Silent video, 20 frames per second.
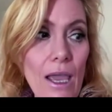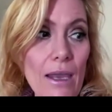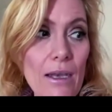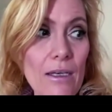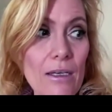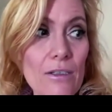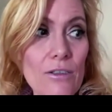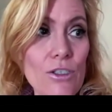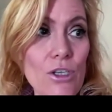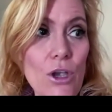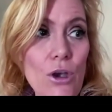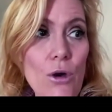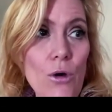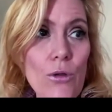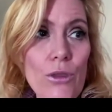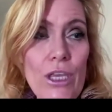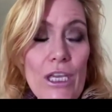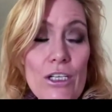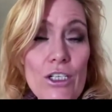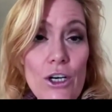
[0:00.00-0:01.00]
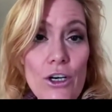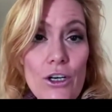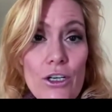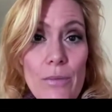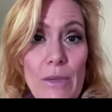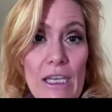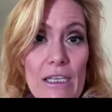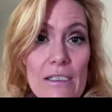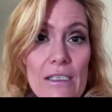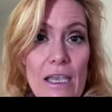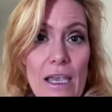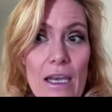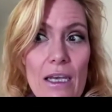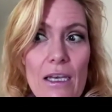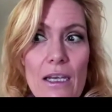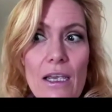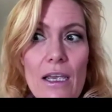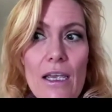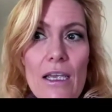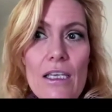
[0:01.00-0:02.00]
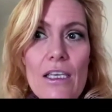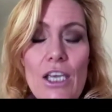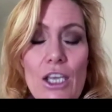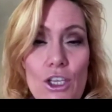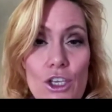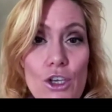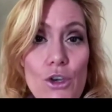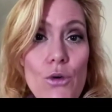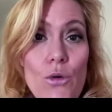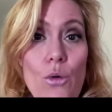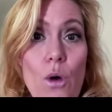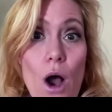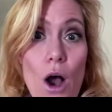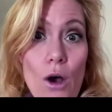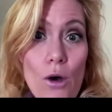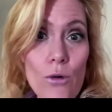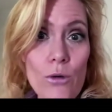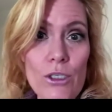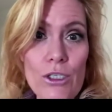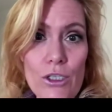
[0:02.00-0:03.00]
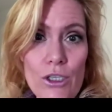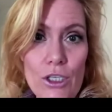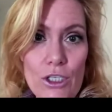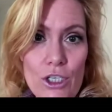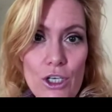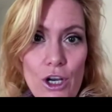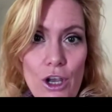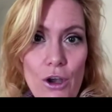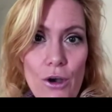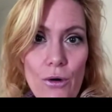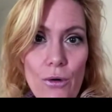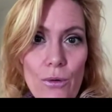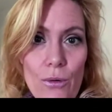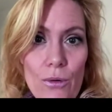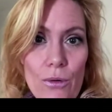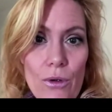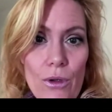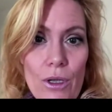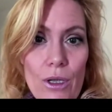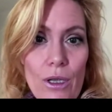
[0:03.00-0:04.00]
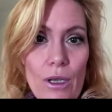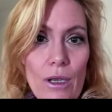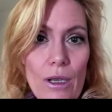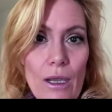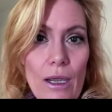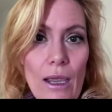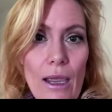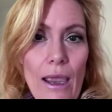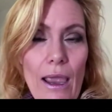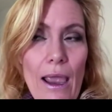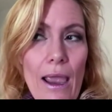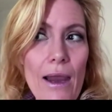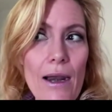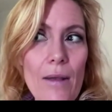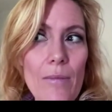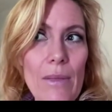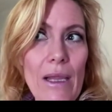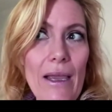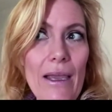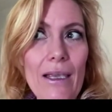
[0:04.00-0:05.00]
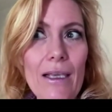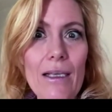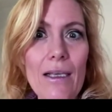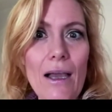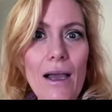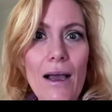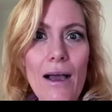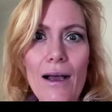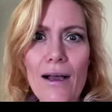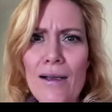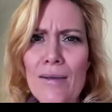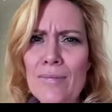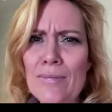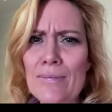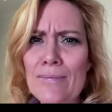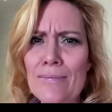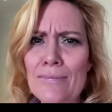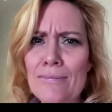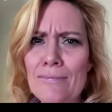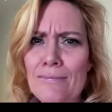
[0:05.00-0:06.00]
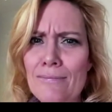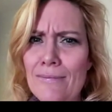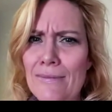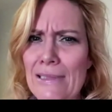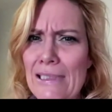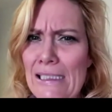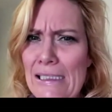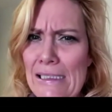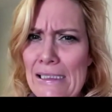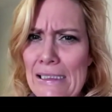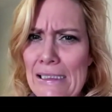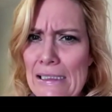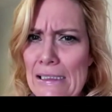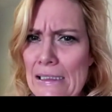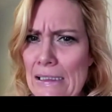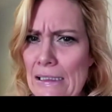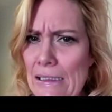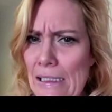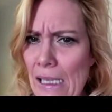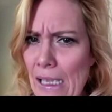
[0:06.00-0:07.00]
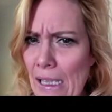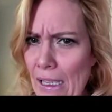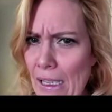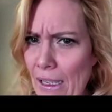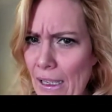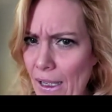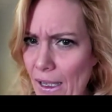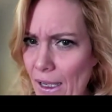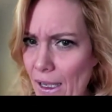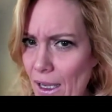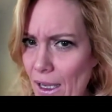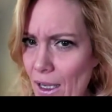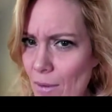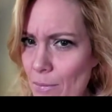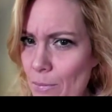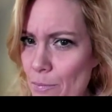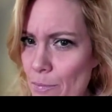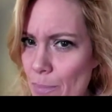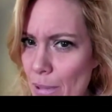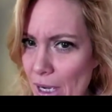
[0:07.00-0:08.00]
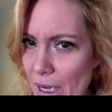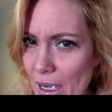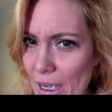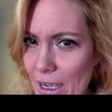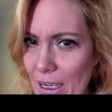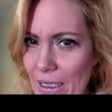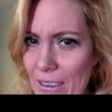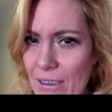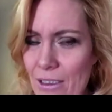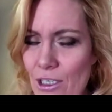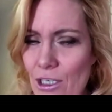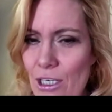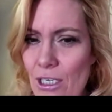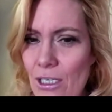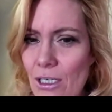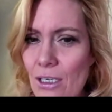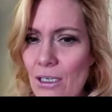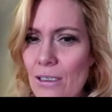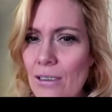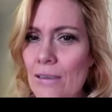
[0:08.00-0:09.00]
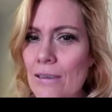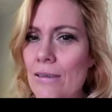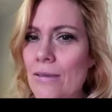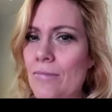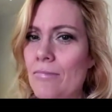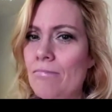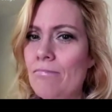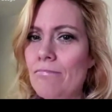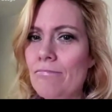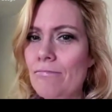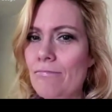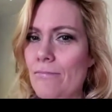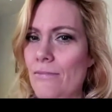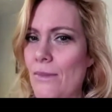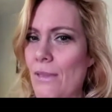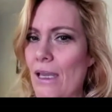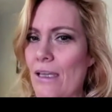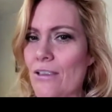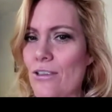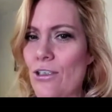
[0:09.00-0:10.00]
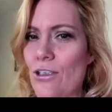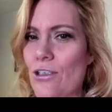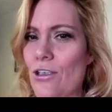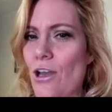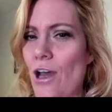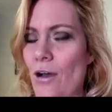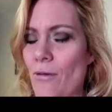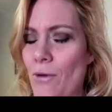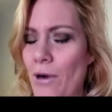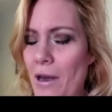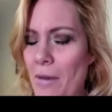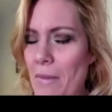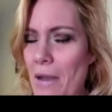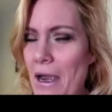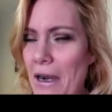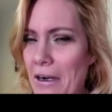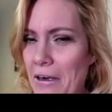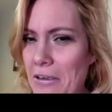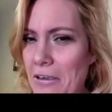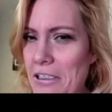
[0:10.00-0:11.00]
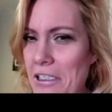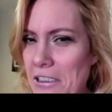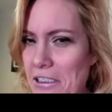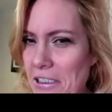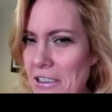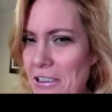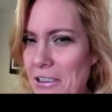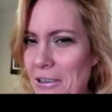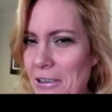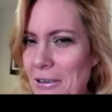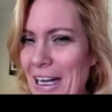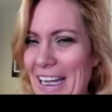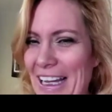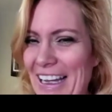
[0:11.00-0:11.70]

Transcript: so they turned to me and said, can you host the show? And I'm like, yeah, but that's not what I'm hired to do.